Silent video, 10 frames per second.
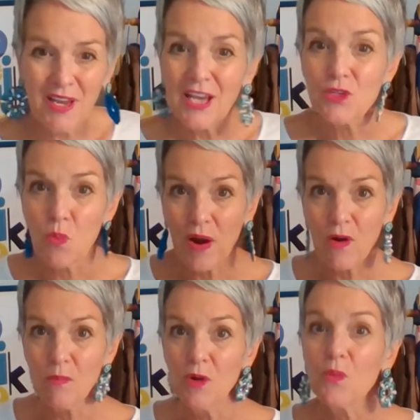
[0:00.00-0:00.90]
to be as
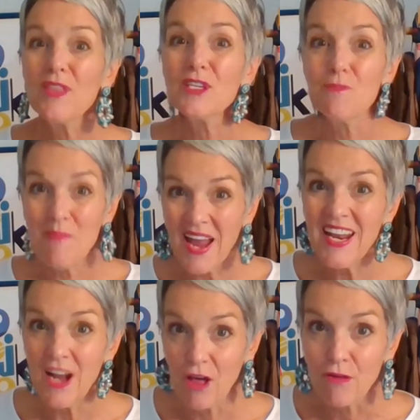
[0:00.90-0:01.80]
wearable with as
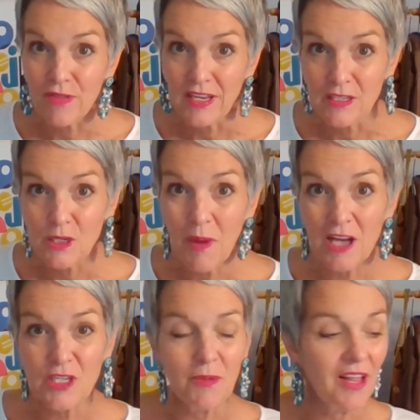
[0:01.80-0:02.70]
many other things as
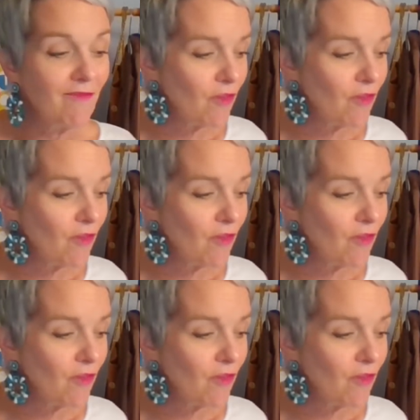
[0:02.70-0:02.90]
possible.